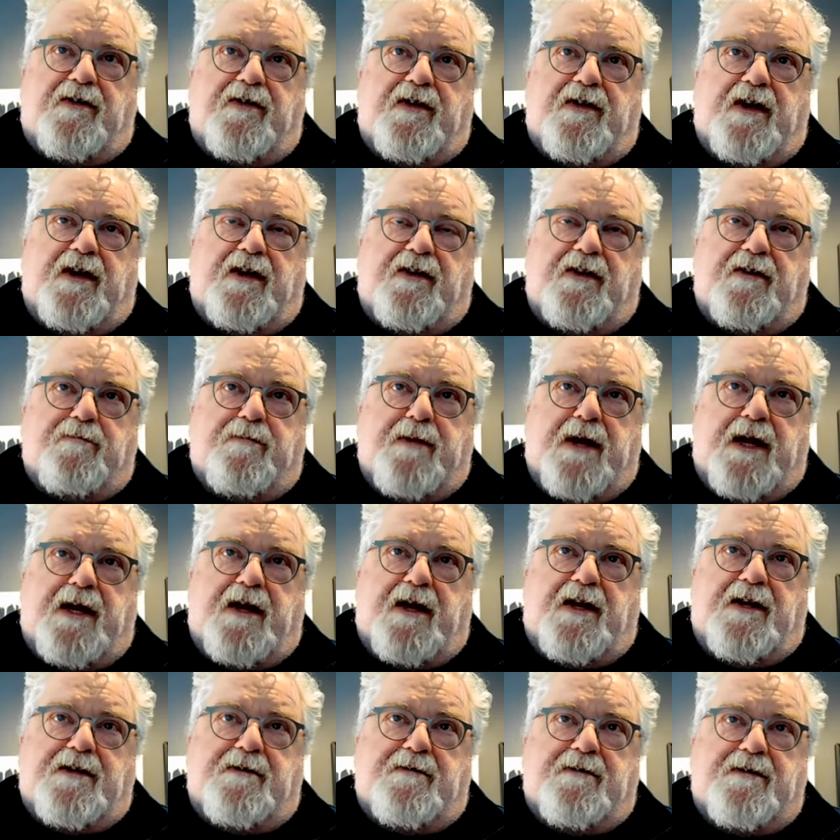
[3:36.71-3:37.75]

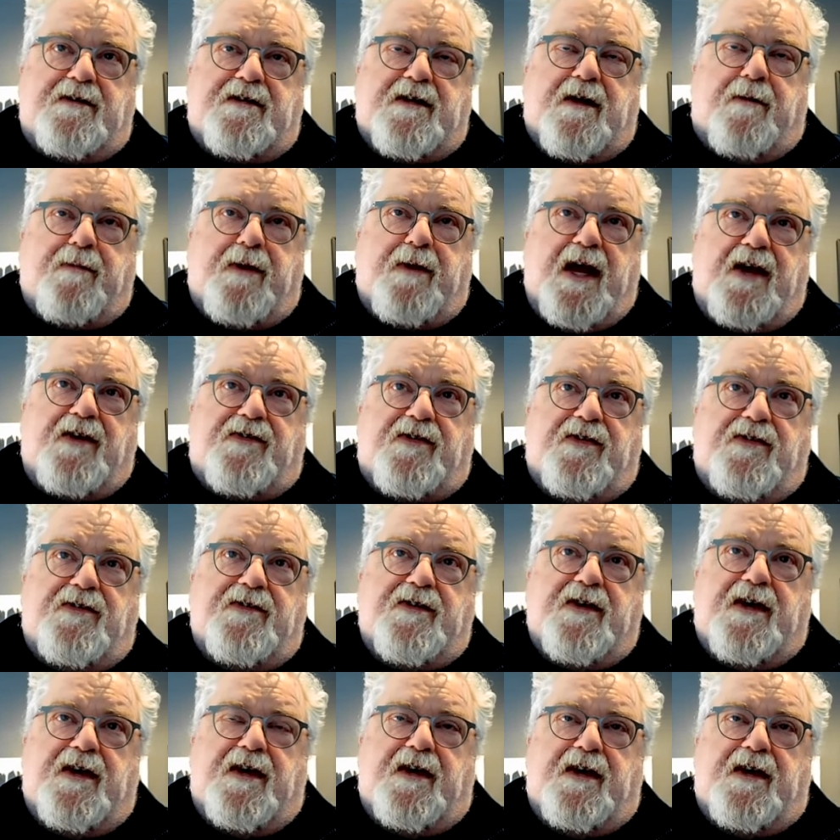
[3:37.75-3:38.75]
In some cases,